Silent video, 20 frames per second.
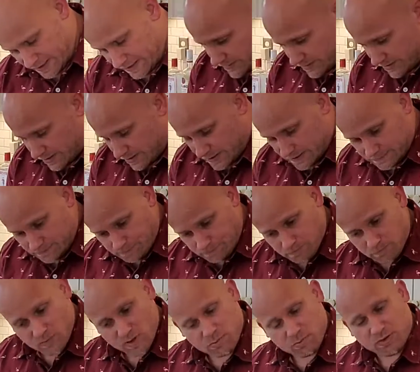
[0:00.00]
So
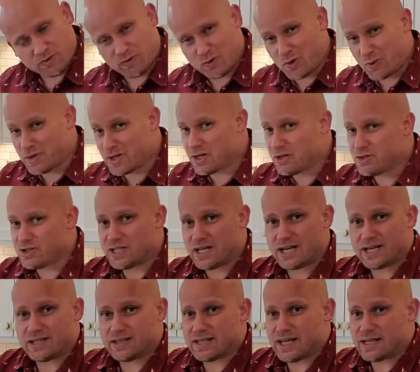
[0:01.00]
before we go
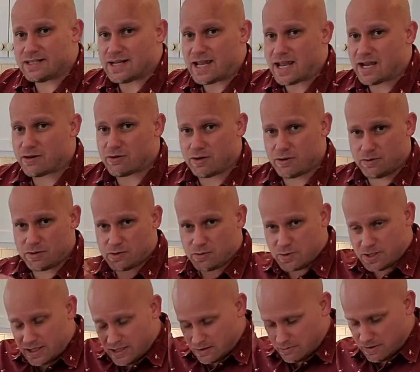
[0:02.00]
shaking that daiquiri, which we
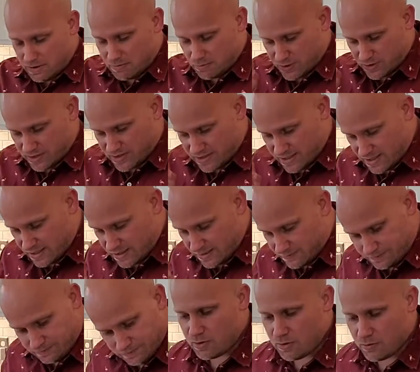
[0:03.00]
need to be pristine,
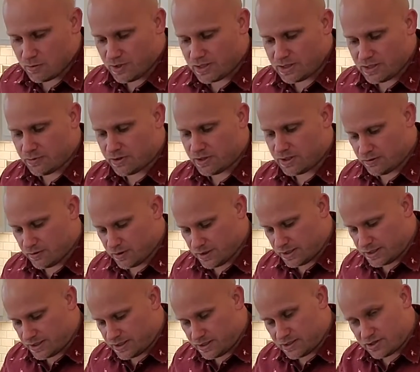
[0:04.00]
we
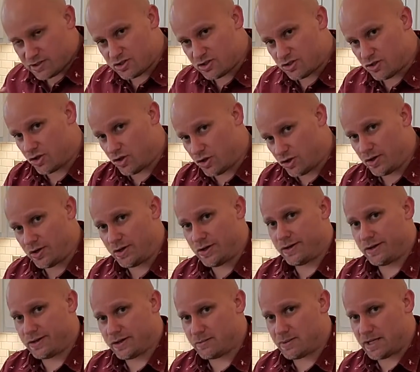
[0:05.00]
really need to stir
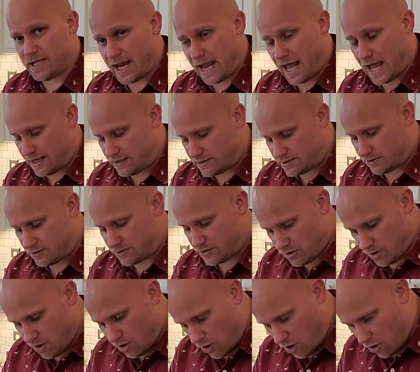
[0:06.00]
the Manhattan until it's
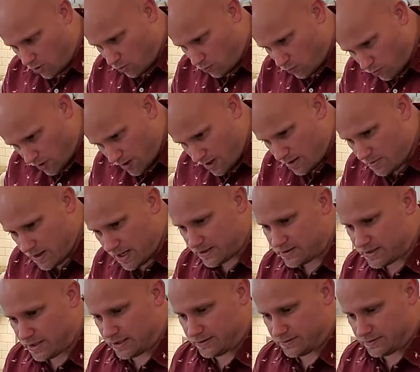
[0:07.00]
right about
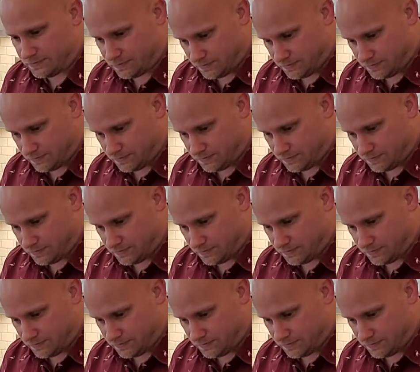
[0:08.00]
done.